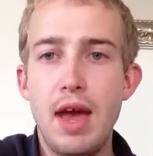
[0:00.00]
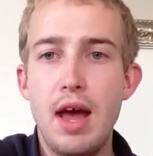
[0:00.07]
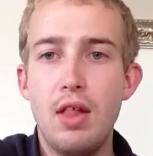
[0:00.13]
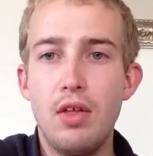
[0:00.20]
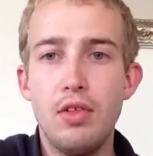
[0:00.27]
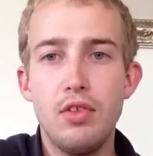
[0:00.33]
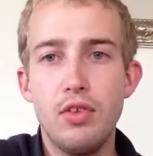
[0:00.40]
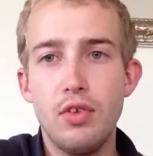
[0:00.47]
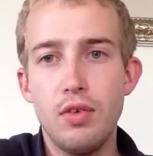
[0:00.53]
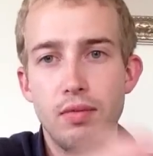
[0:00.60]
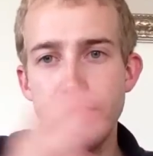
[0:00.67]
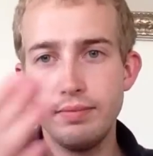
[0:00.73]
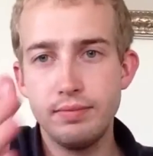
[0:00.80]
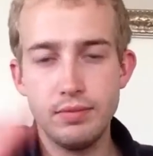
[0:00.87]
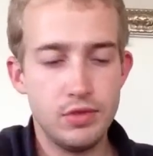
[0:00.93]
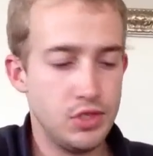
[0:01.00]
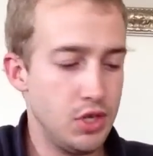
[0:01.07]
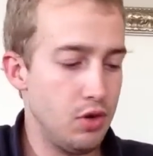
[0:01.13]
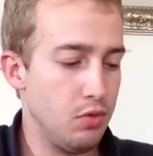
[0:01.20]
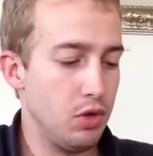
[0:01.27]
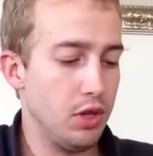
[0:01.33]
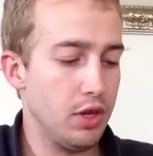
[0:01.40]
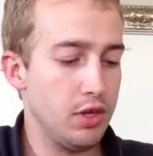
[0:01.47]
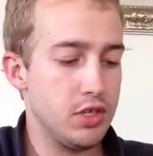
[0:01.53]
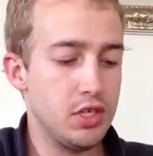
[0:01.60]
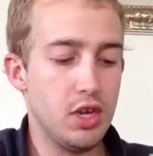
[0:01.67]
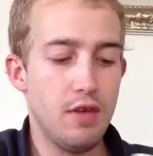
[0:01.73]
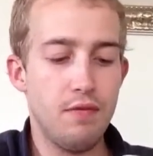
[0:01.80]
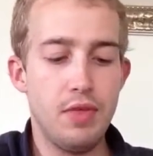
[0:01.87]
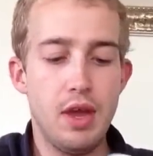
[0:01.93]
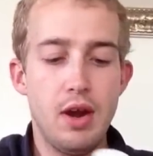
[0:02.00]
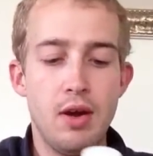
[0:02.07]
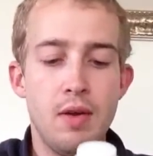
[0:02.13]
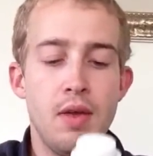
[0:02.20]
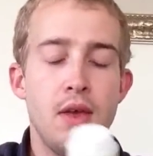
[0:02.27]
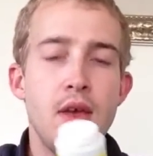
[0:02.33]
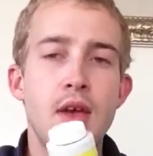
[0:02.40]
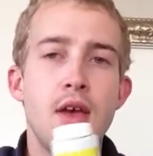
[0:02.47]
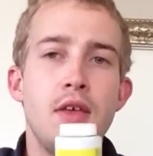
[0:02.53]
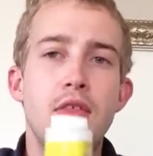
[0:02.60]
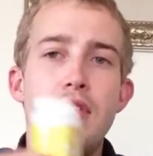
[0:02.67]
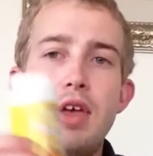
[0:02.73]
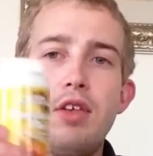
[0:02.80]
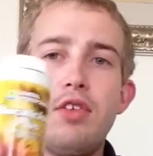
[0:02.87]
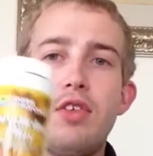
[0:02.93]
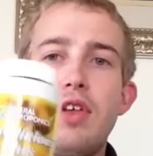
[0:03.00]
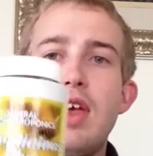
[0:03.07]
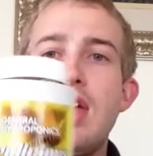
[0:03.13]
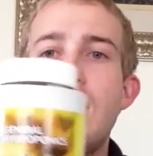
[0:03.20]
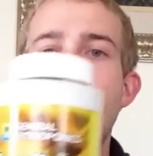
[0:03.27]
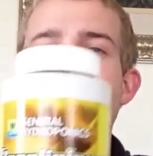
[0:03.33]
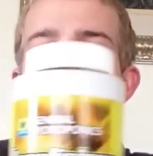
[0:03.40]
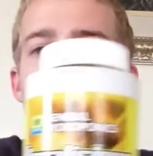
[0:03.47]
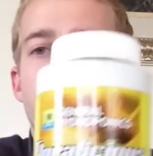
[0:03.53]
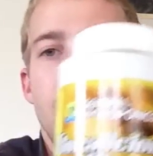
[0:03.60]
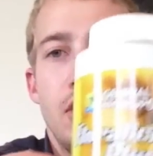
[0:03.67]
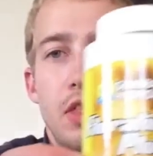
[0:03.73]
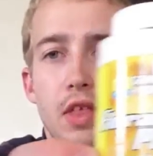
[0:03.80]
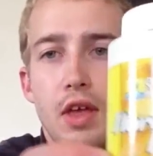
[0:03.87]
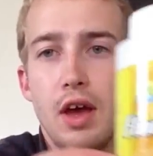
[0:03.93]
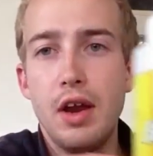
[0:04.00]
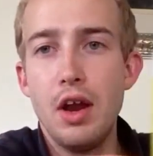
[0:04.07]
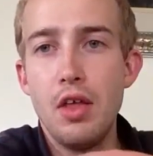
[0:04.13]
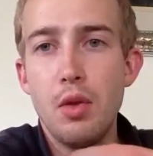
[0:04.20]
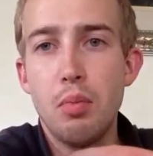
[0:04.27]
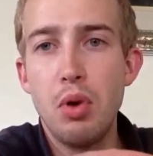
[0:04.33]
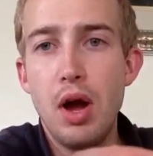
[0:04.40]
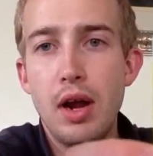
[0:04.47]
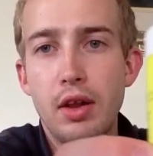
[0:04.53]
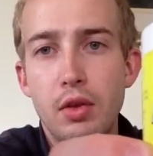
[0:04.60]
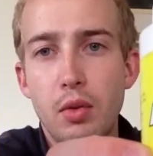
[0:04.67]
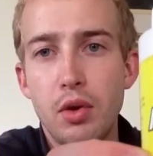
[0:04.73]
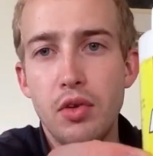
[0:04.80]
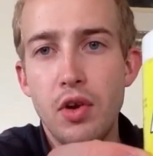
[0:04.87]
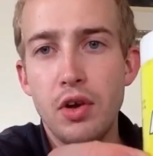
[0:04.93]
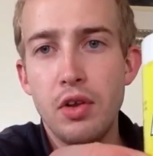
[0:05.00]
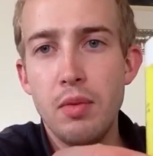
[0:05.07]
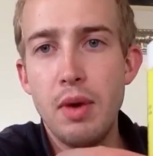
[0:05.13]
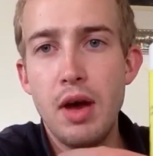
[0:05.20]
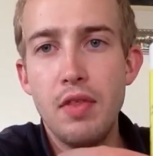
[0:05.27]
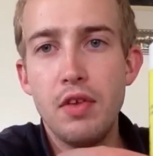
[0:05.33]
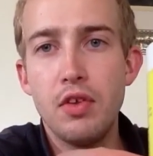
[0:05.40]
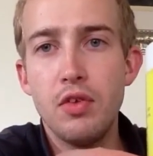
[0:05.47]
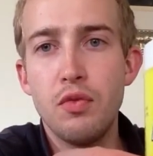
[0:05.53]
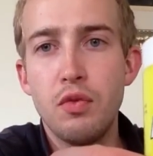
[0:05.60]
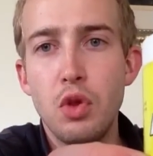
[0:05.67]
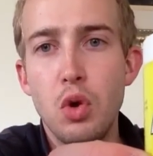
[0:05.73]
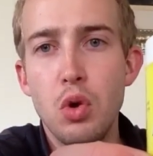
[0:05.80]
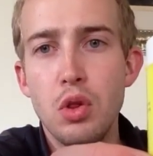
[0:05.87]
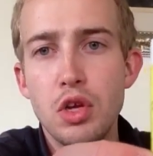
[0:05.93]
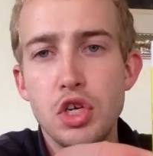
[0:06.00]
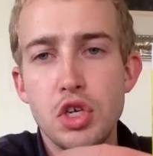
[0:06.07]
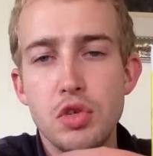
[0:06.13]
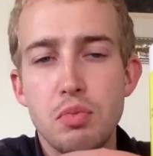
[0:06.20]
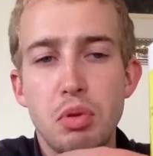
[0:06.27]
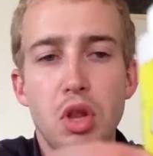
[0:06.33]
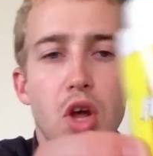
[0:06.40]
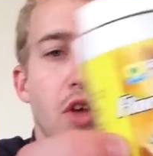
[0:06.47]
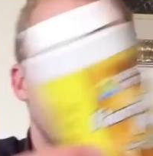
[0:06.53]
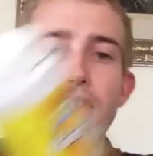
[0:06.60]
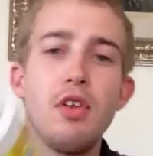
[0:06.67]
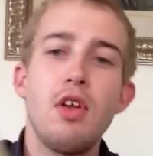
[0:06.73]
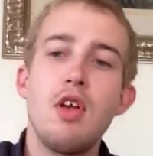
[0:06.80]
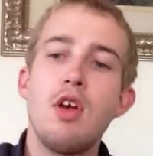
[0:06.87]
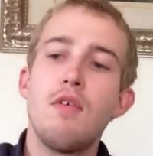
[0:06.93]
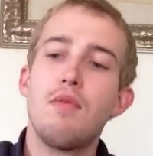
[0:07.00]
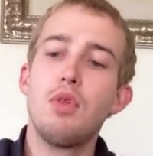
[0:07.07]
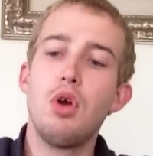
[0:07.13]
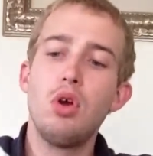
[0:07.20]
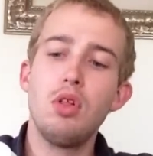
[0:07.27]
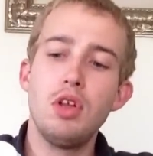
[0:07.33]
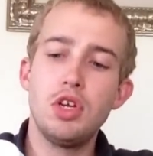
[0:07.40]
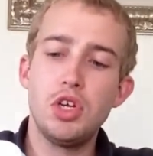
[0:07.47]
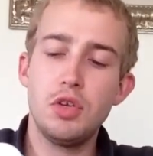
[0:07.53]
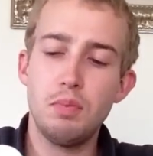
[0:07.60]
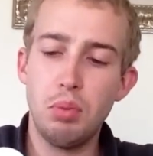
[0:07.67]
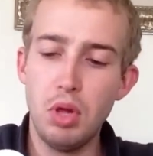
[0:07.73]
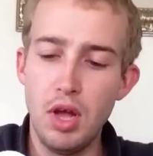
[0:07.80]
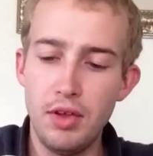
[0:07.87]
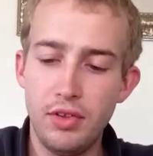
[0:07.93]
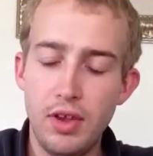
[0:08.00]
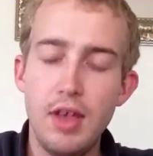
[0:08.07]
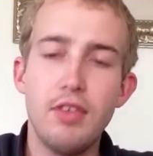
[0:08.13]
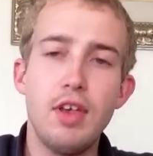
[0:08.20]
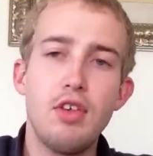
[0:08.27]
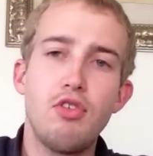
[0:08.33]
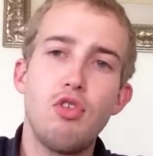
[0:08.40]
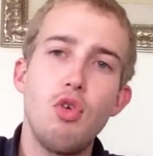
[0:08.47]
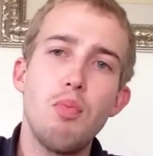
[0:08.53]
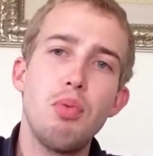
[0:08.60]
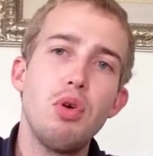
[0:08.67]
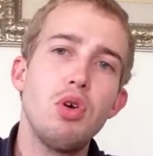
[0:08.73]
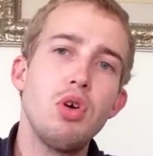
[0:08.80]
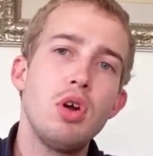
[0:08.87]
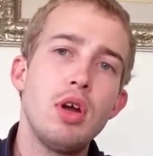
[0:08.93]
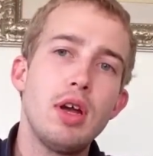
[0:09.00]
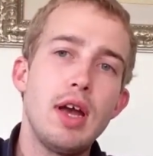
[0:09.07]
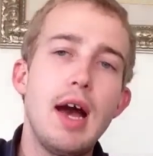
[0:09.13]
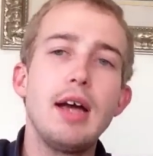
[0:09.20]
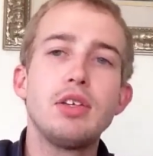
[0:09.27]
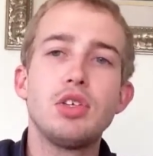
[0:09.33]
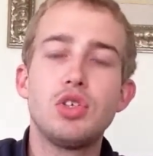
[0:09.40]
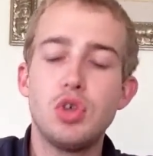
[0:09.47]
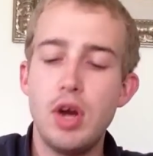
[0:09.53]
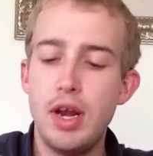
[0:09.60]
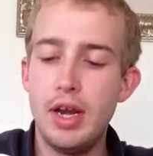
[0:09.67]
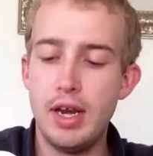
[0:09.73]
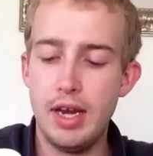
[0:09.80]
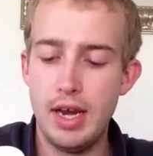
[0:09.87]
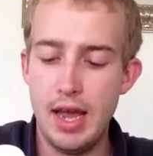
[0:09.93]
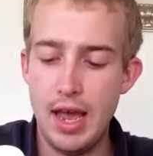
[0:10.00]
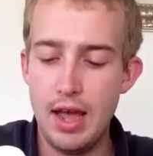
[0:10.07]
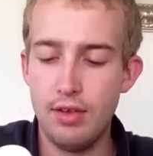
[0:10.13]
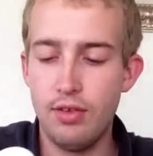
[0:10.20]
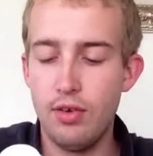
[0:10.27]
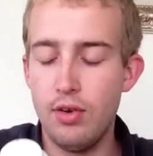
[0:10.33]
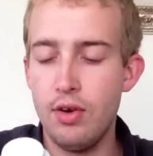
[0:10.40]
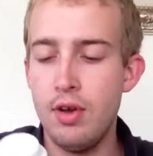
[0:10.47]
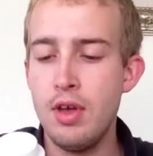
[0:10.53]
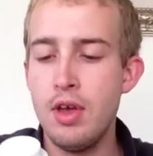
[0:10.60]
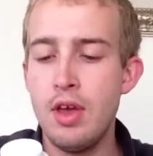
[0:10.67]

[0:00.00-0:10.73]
gallons. So really good stuff there. This is another product I want to talk to you about. This is Floralicious Plus. Floralicious Plus is a super concentrated enhancer.